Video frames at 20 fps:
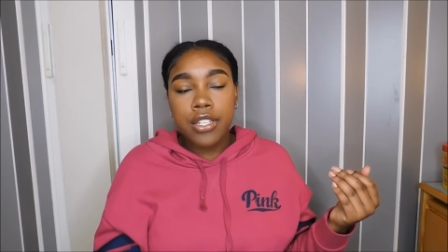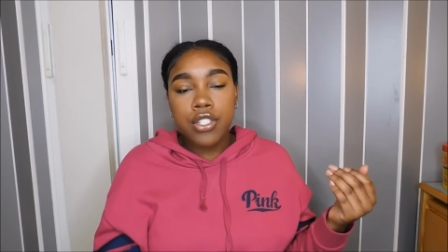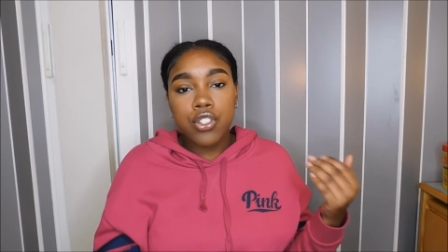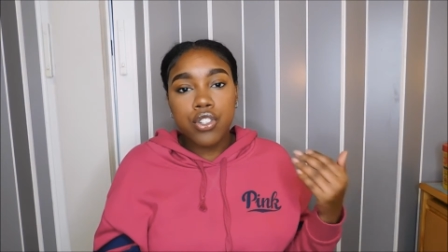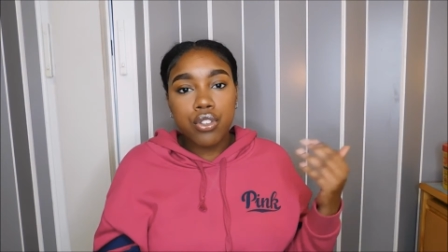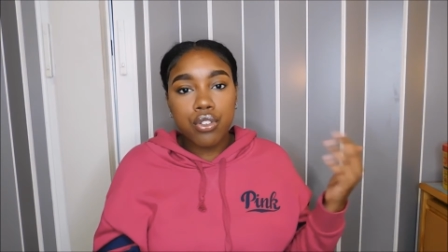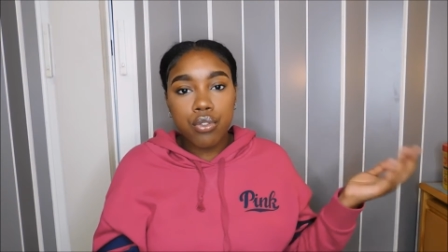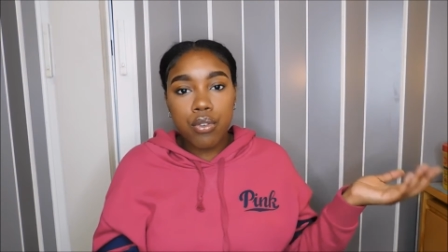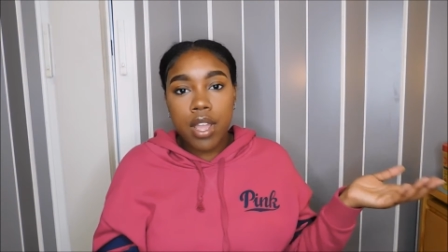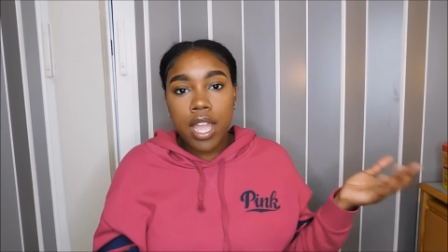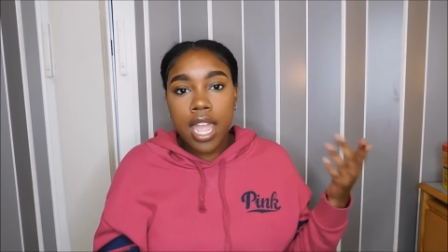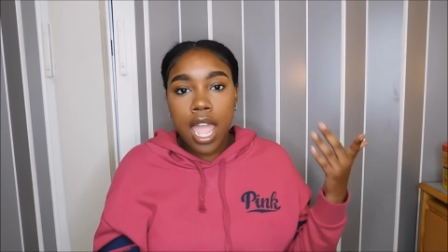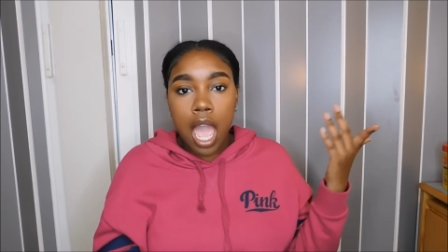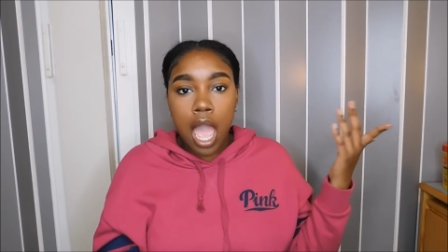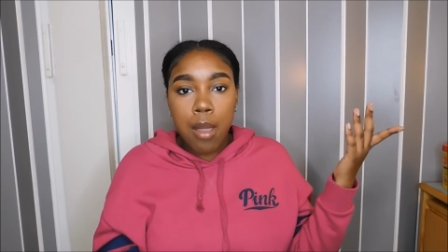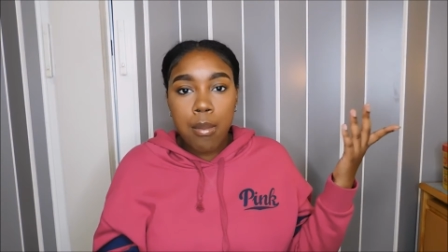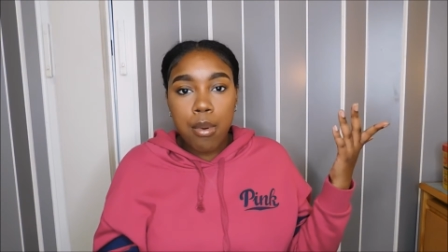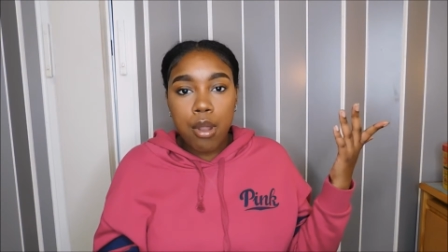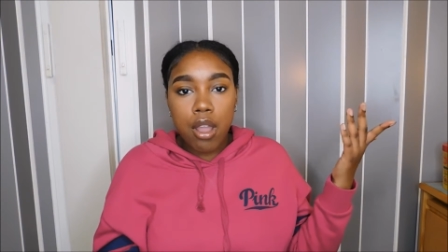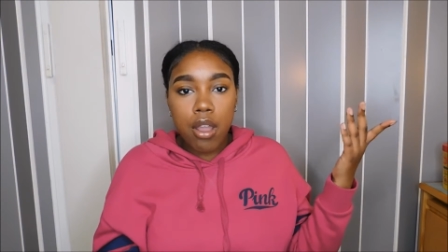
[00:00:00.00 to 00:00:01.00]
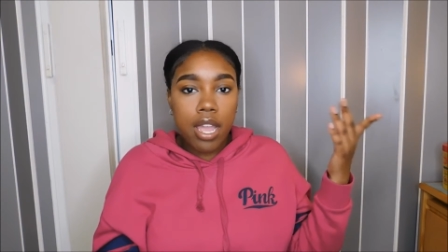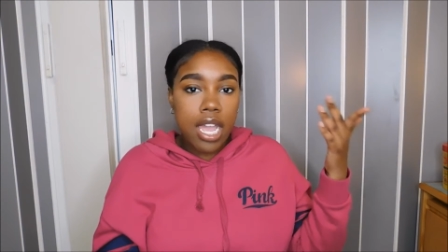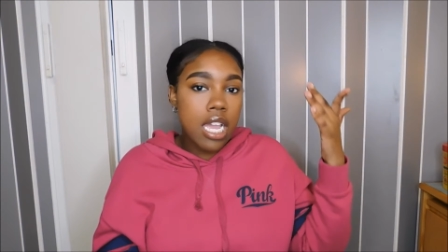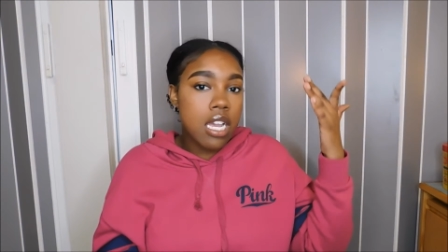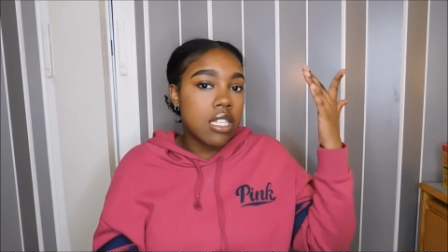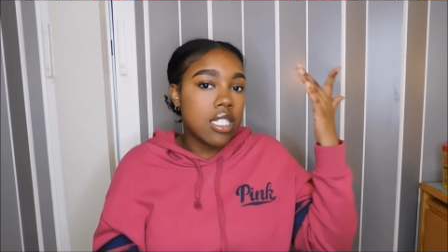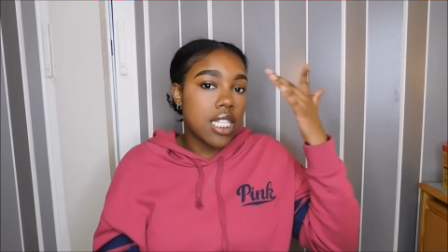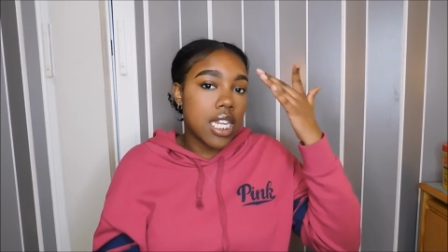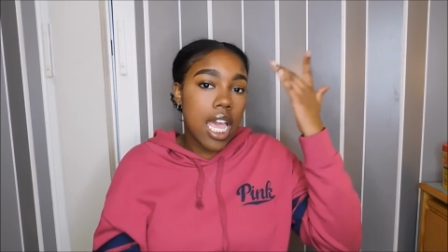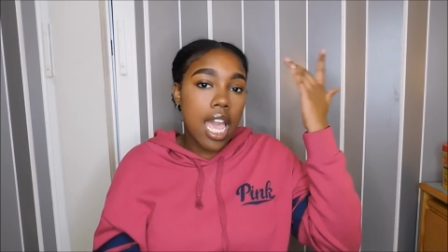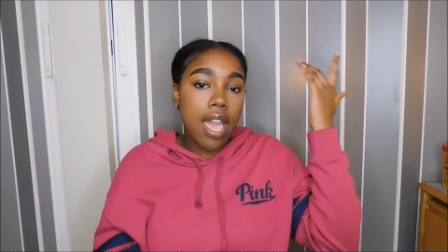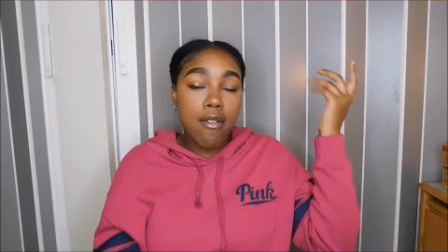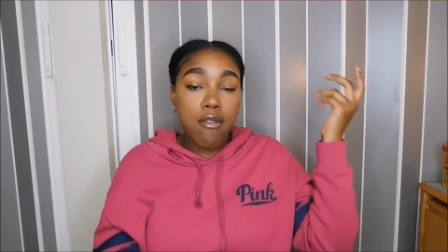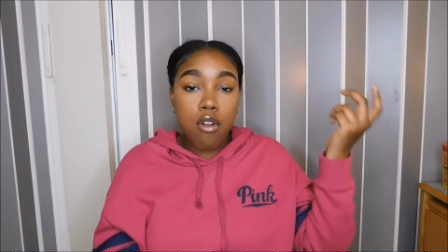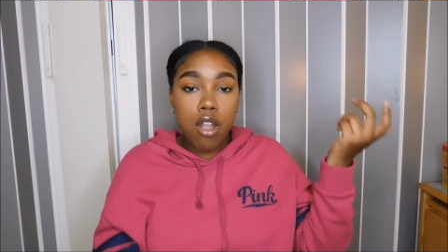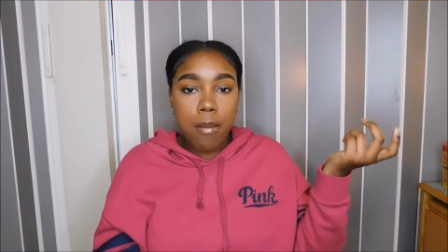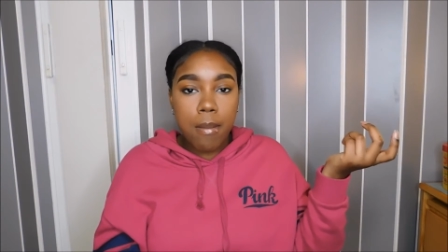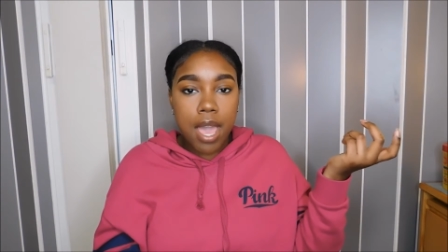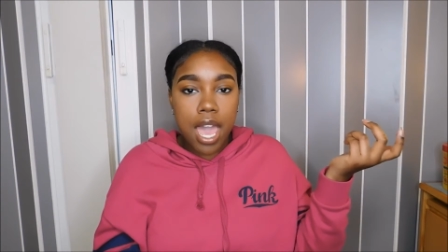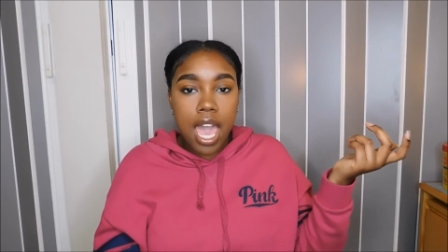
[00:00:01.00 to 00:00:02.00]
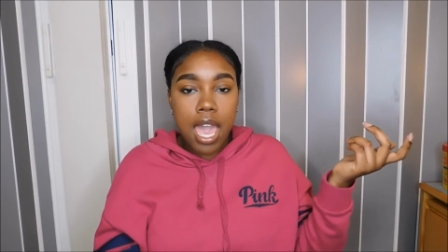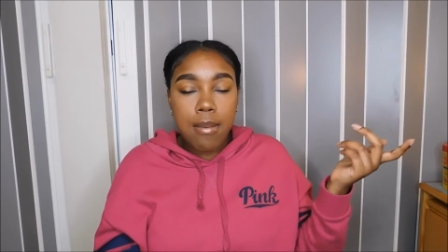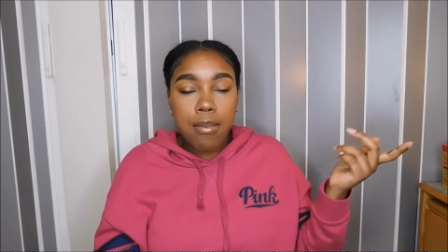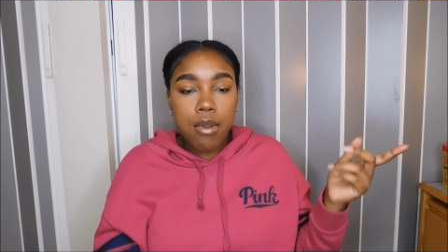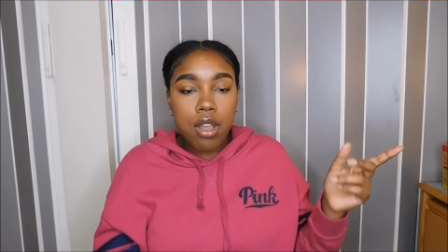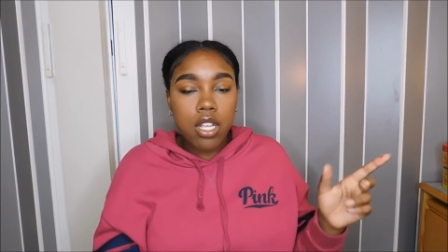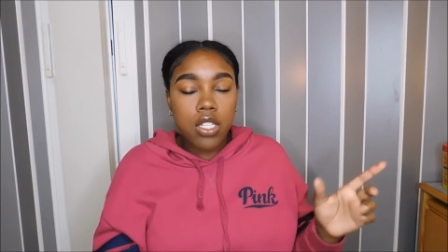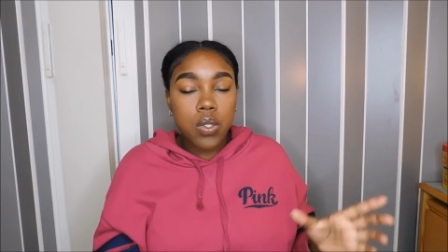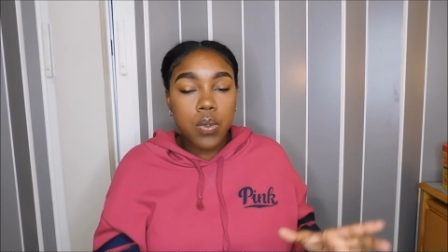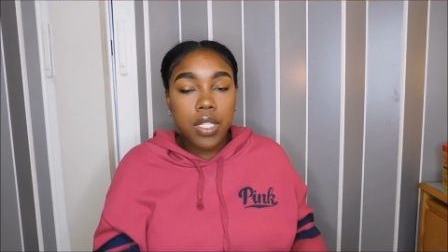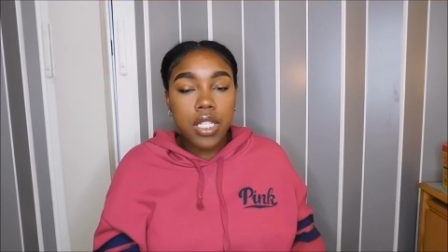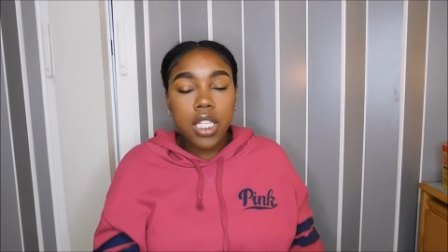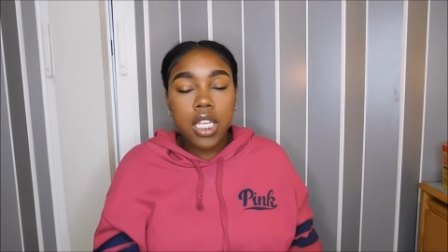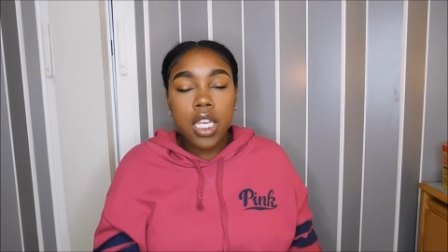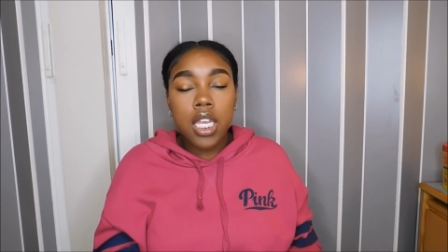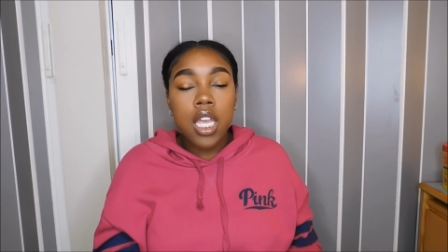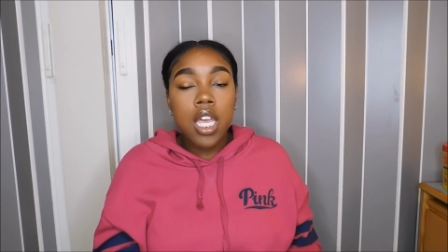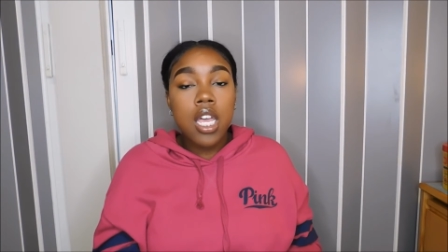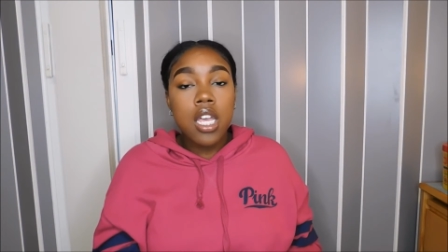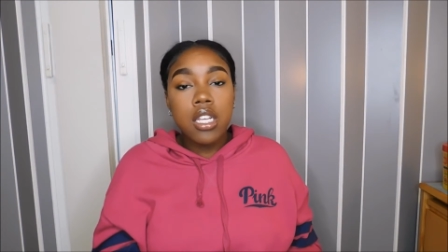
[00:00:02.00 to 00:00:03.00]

stray eyebrow hairs that I have around my eyebrows with it